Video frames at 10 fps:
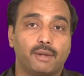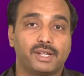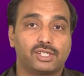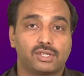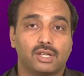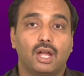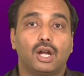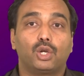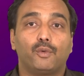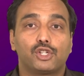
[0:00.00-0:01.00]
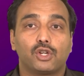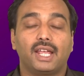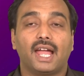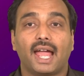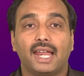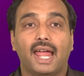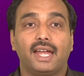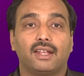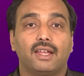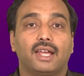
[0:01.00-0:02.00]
images to visually highlight